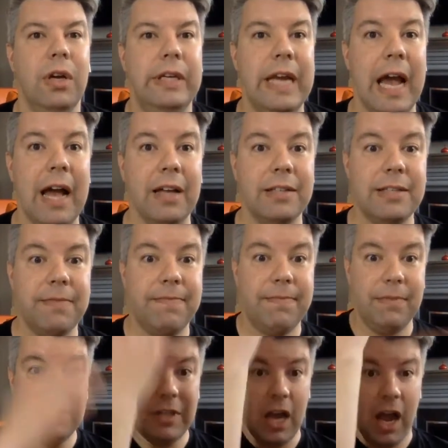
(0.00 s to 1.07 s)
Yeah, it's
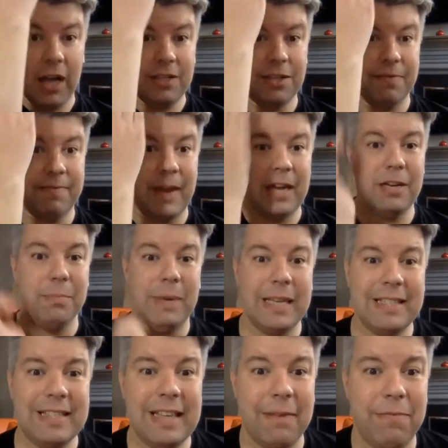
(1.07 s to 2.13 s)
nod to Phantom,
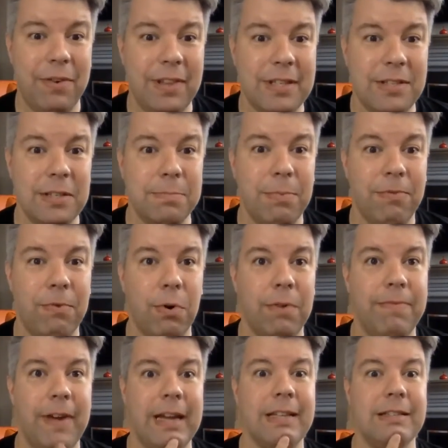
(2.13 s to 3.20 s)
except for this is before
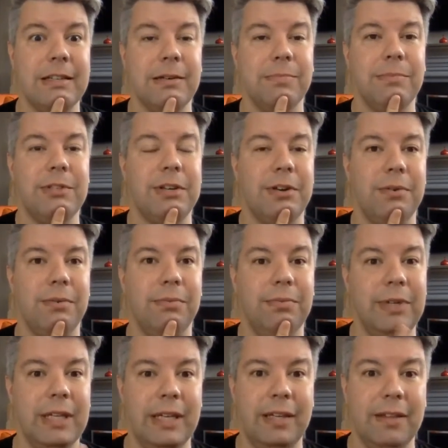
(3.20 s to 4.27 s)
Phantom, so
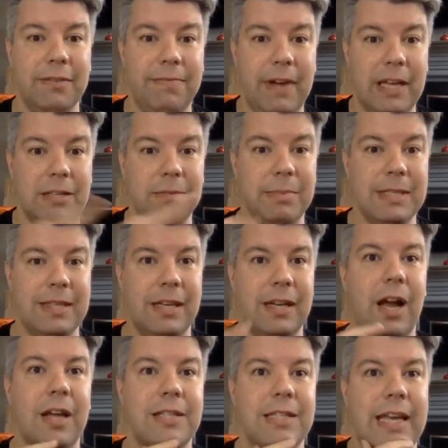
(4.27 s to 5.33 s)
really Phantom is the
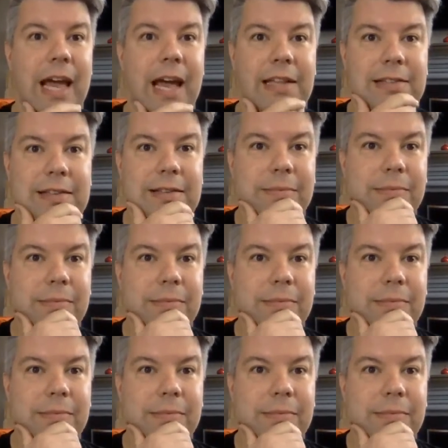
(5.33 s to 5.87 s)
nod to Cat.